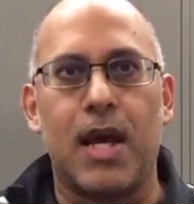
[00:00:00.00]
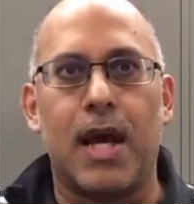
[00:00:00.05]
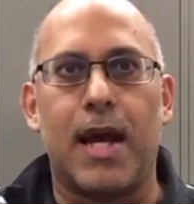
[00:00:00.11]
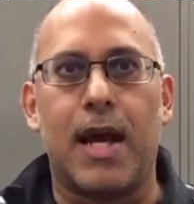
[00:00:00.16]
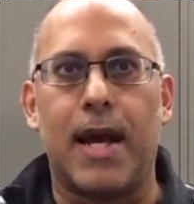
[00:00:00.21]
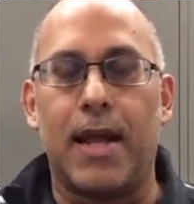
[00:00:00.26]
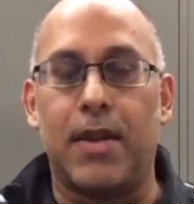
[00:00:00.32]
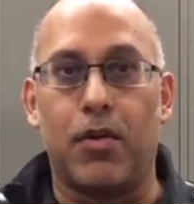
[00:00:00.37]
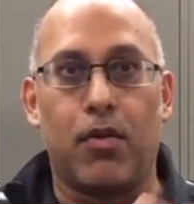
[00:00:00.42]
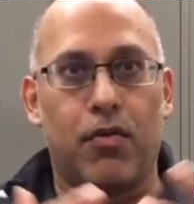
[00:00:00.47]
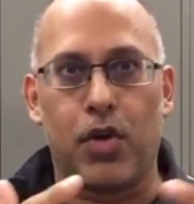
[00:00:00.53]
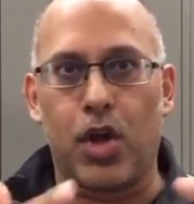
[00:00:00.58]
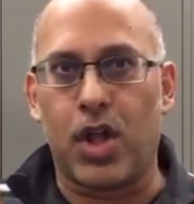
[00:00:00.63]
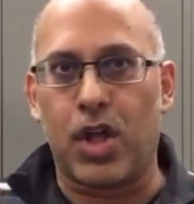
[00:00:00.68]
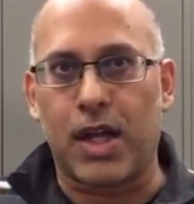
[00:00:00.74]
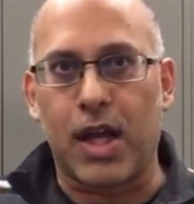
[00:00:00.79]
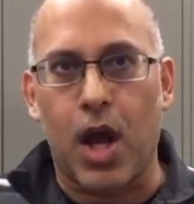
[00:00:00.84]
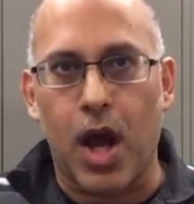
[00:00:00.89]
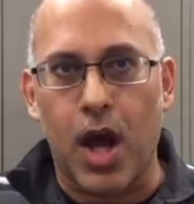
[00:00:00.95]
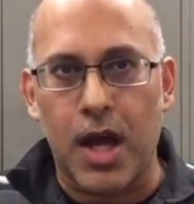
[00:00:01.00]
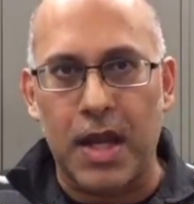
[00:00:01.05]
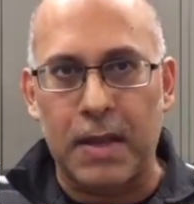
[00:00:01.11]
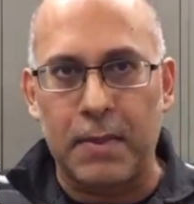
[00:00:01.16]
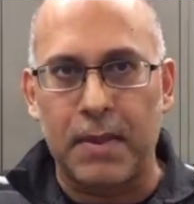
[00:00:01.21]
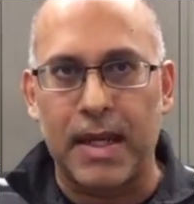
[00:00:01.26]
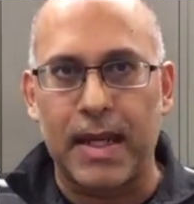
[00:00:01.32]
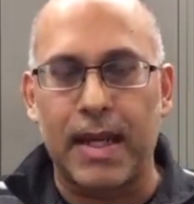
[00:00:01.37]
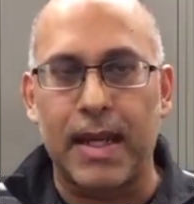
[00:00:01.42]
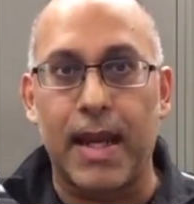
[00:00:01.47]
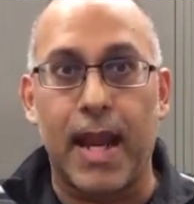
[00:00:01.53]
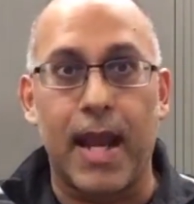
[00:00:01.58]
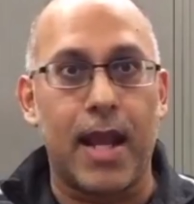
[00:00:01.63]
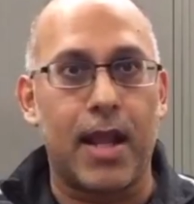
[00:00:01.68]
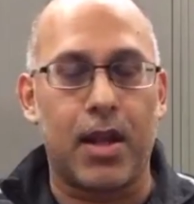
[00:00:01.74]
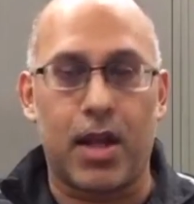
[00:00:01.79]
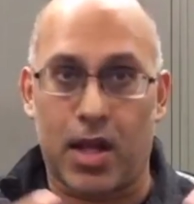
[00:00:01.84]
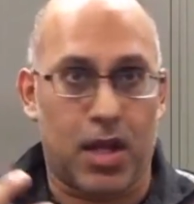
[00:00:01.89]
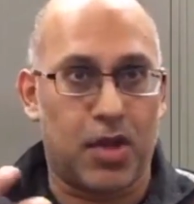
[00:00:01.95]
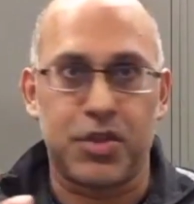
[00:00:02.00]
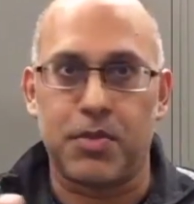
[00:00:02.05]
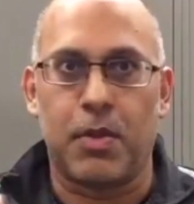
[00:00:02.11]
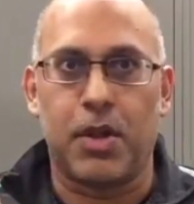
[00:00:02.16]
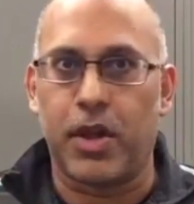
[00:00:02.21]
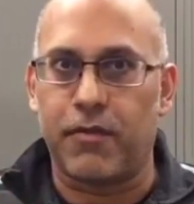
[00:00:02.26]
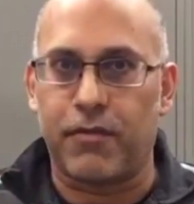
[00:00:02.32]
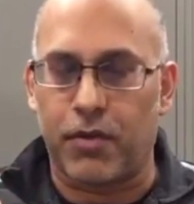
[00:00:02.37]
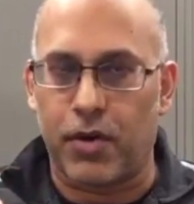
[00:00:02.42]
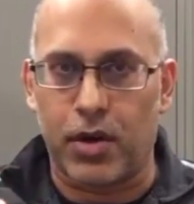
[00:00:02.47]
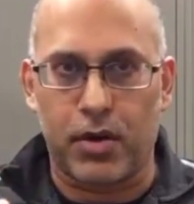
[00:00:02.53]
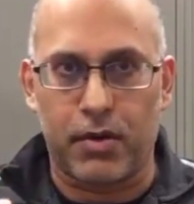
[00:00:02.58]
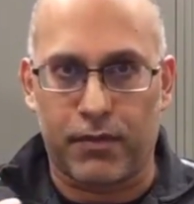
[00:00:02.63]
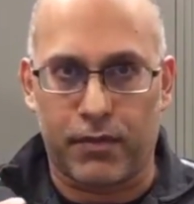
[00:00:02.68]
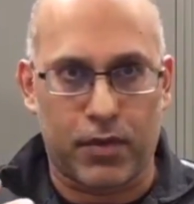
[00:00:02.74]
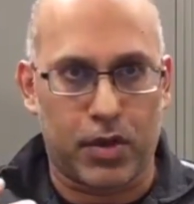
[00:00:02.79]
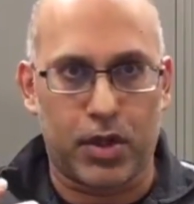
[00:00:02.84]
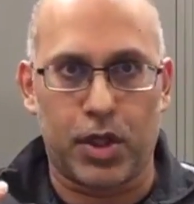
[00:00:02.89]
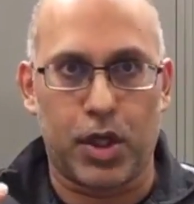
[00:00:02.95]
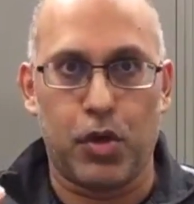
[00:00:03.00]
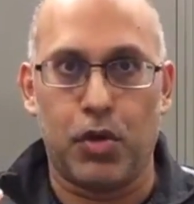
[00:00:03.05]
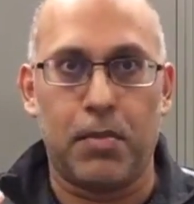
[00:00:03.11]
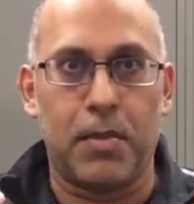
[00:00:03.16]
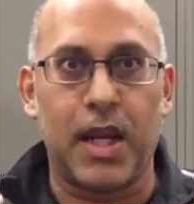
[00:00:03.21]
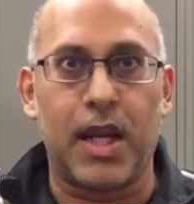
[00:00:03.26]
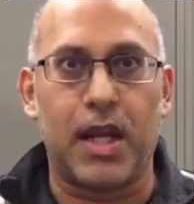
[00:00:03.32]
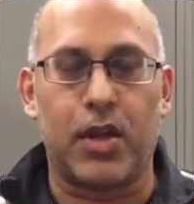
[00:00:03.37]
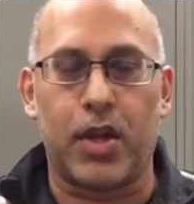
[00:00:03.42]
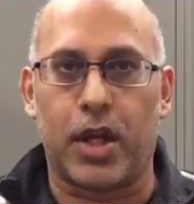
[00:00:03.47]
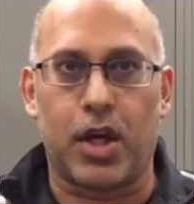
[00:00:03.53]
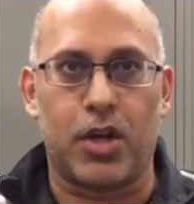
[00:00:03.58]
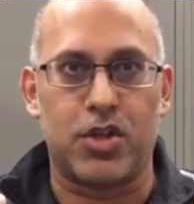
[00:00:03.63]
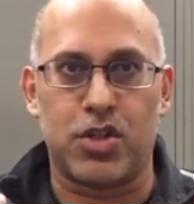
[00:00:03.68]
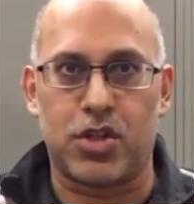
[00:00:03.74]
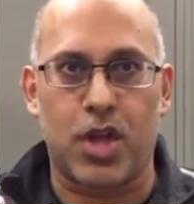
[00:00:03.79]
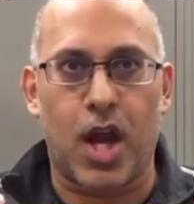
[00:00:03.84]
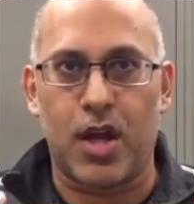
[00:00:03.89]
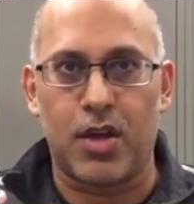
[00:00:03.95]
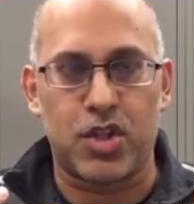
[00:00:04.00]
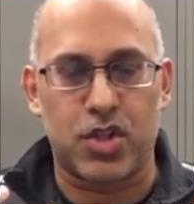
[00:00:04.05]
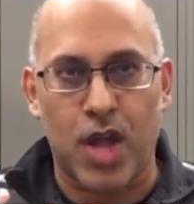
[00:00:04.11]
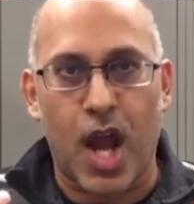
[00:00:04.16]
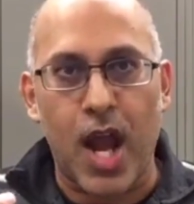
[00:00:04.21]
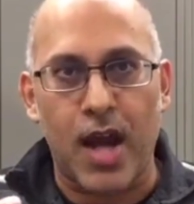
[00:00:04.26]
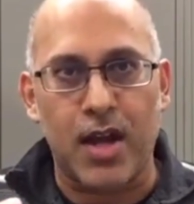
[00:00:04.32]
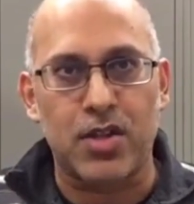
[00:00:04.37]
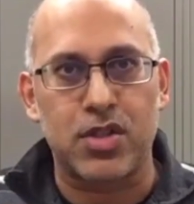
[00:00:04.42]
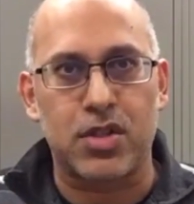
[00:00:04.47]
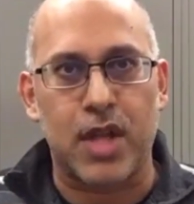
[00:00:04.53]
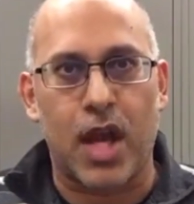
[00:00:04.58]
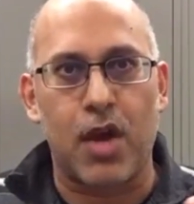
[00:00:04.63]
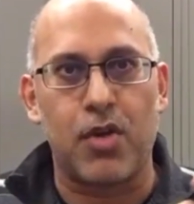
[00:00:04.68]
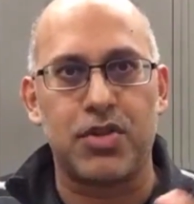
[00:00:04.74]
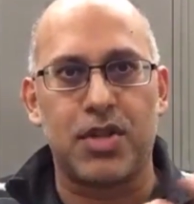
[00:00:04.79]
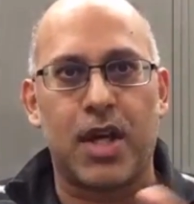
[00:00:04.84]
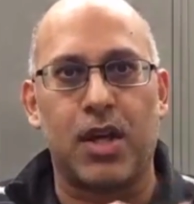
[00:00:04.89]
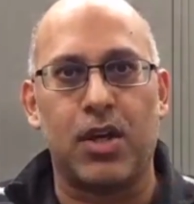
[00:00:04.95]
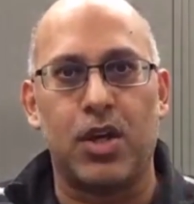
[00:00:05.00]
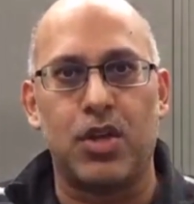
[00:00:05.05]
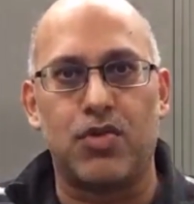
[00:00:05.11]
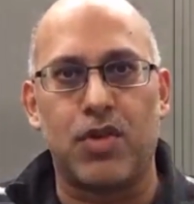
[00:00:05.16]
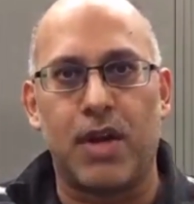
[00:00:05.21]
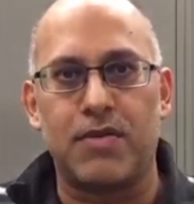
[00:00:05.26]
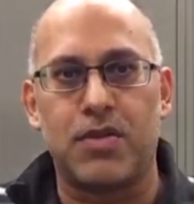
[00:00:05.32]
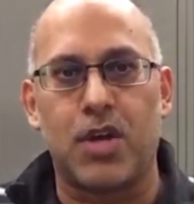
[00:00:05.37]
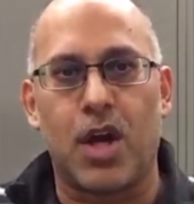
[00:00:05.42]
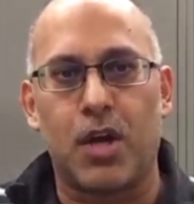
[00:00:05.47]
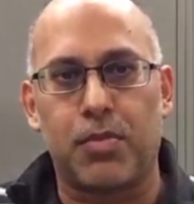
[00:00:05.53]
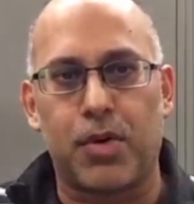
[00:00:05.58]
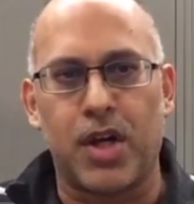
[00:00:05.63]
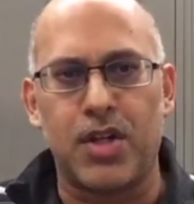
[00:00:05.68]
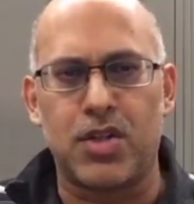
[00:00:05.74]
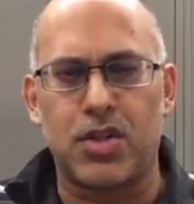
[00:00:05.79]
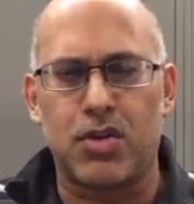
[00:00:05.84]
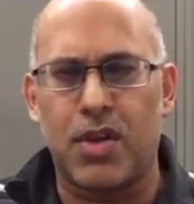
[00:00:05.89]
the overall economy, and ultimately for you and me, like our stocks, how is that going to drive stock prices?